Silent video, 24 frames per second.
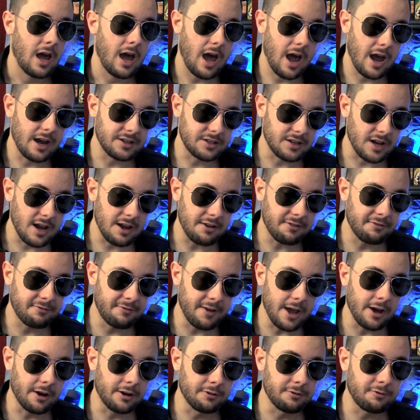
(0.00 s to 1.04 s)
as a
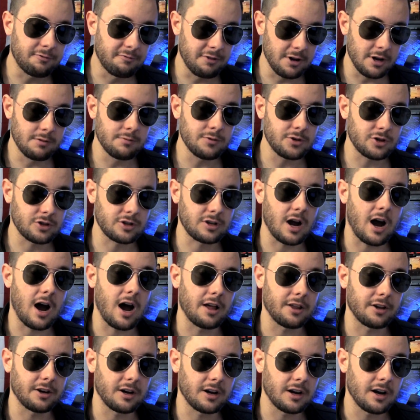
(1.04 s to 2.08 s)
failed film
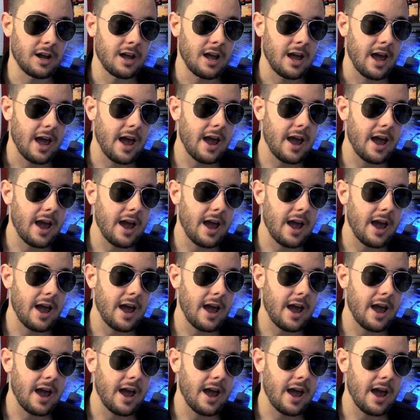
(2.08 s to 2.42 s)
scholar,